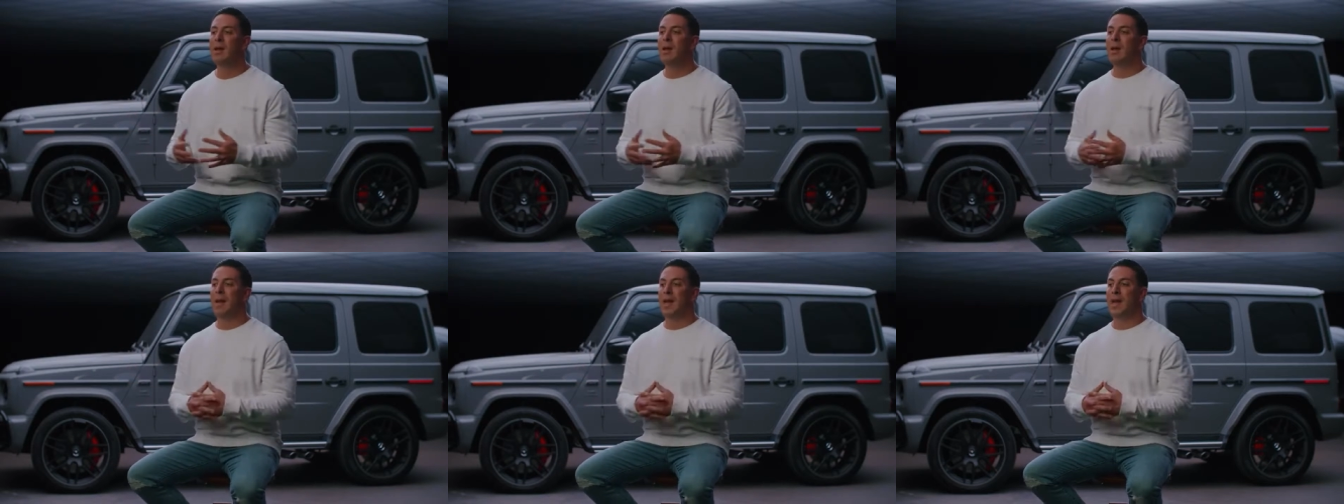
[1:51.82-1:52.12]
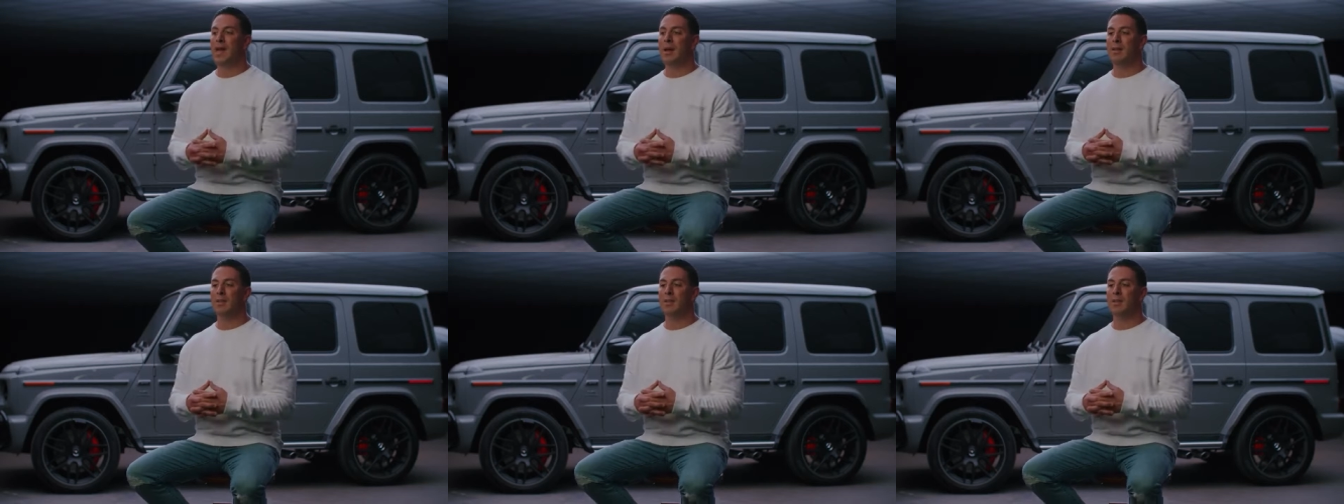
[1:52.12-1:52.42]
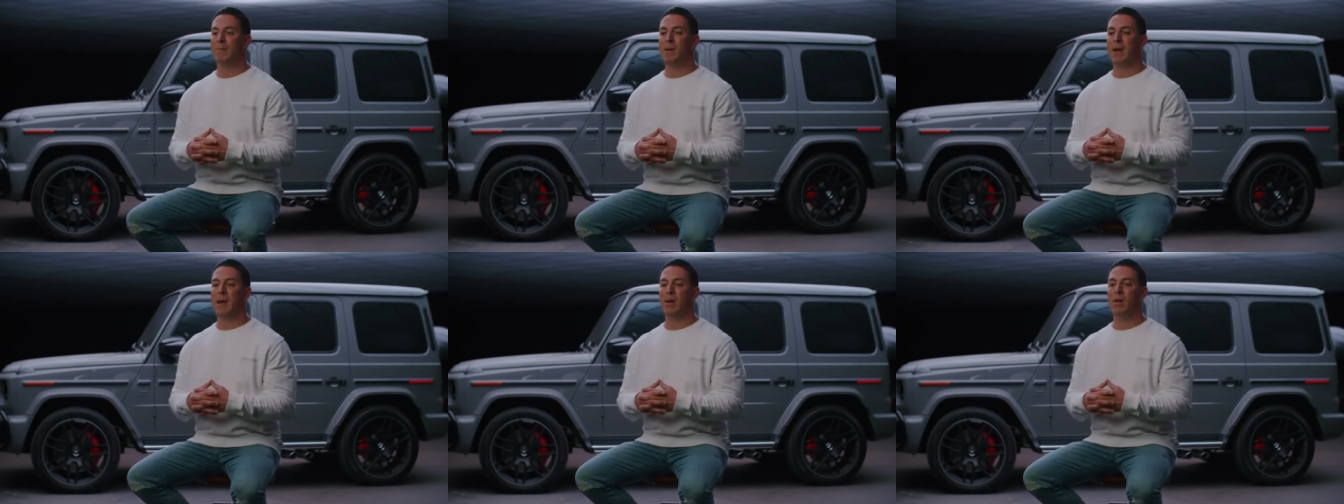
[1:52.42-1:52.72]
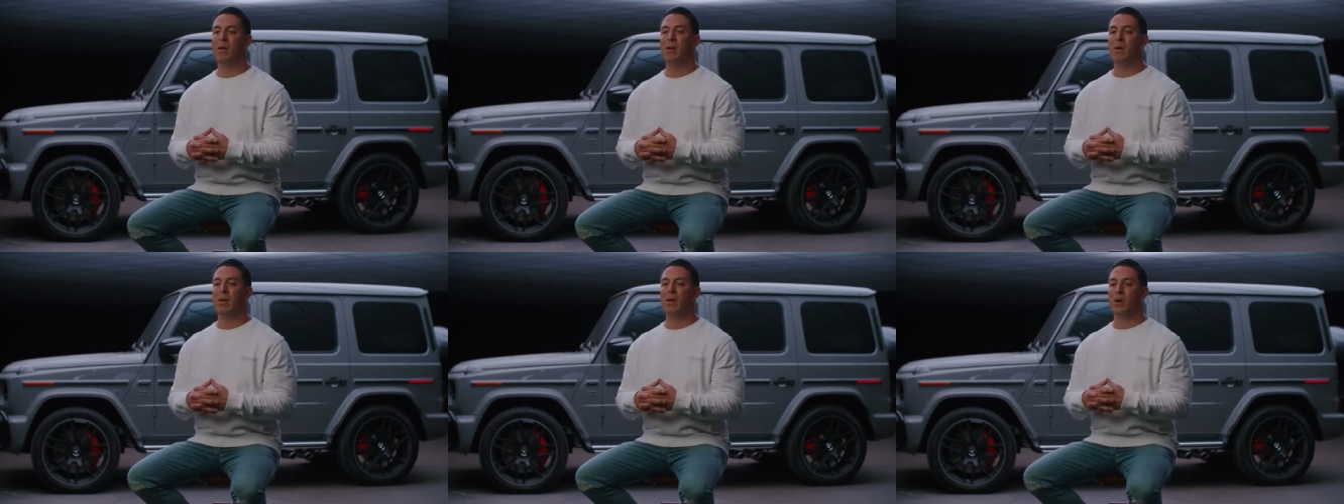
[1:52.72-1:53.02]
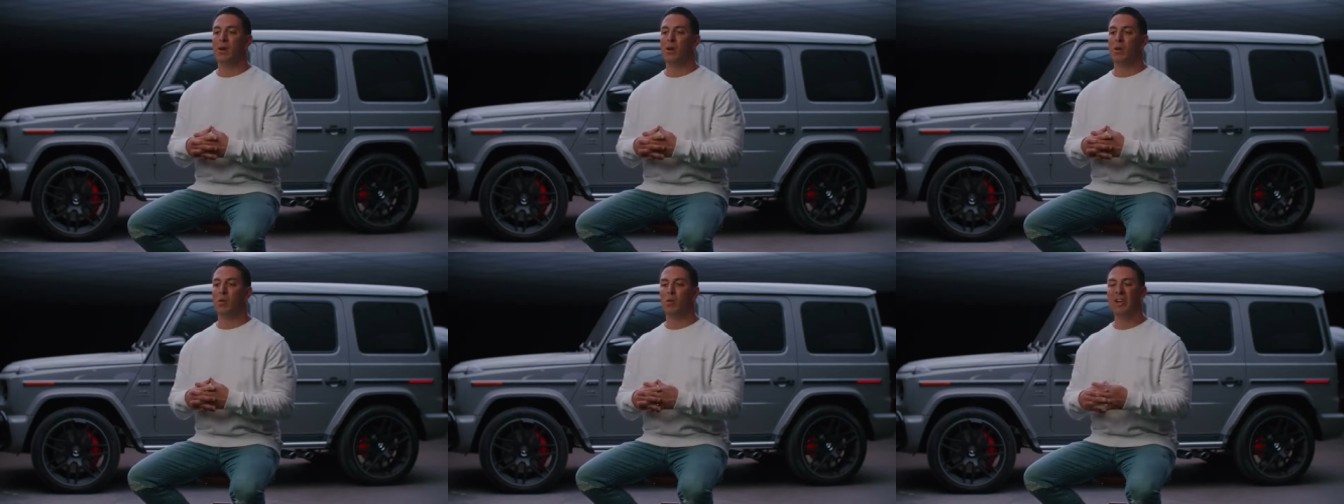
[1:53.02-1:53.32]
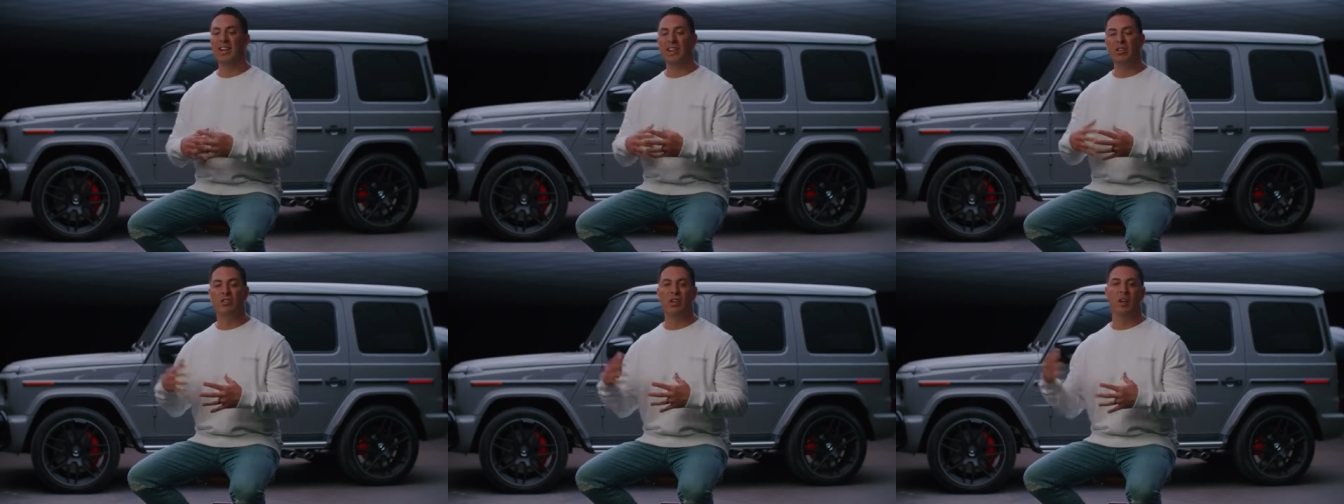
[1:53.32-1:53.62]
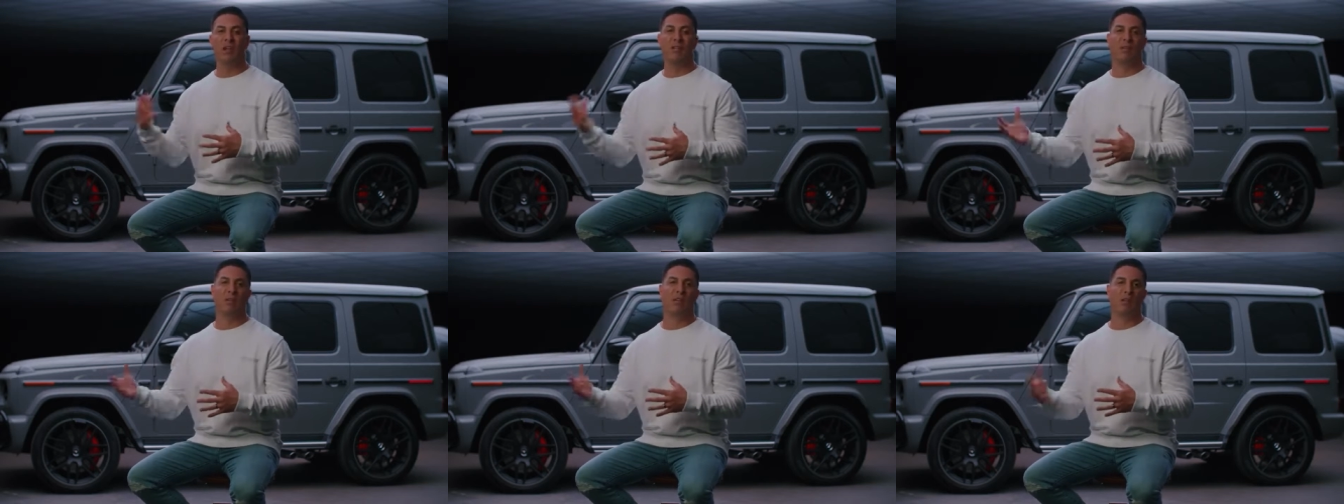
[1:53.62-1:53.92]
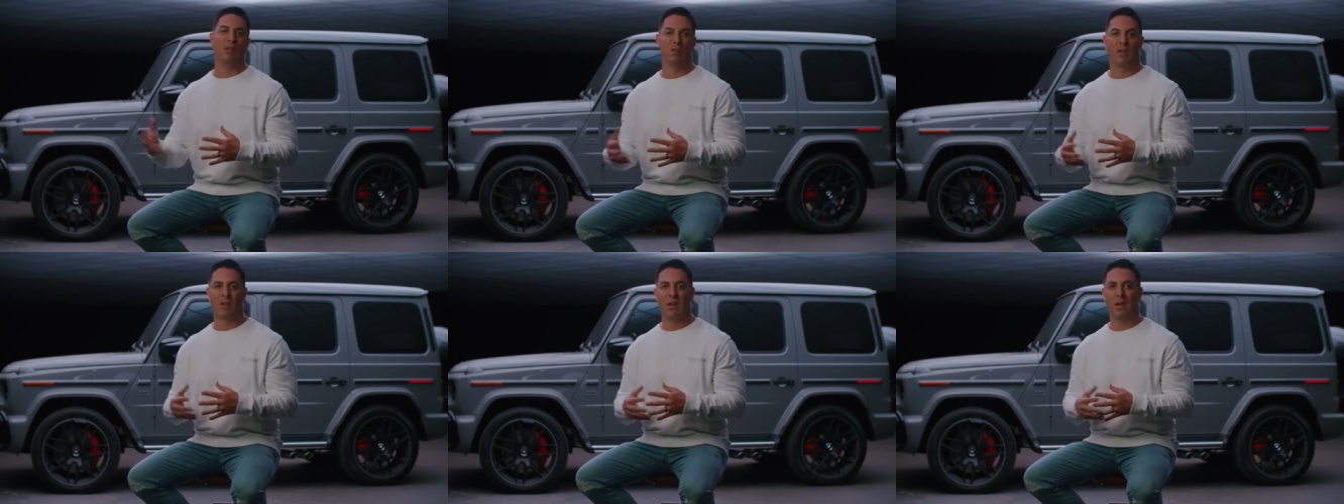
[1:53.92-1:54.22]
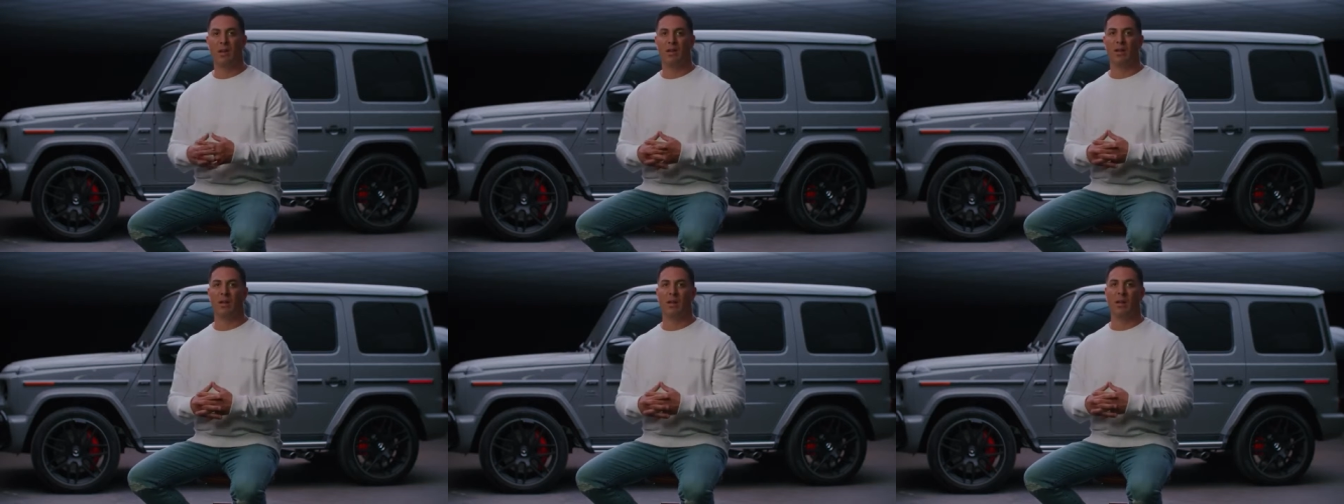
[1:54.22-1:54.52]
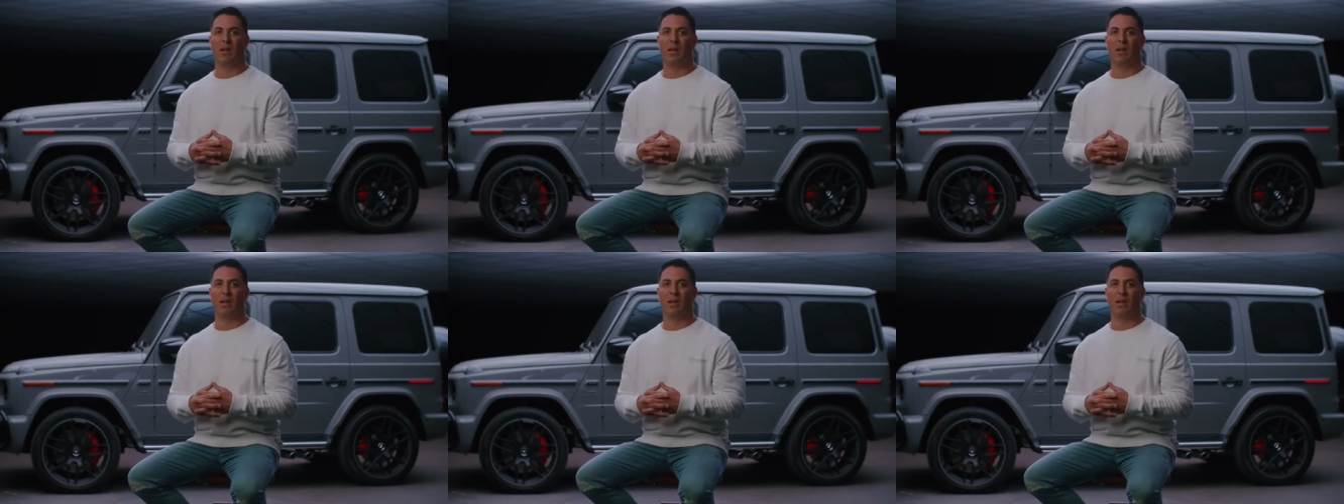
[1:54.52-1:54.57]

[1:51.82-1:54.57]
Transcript: and it's about uh, readjusting your sail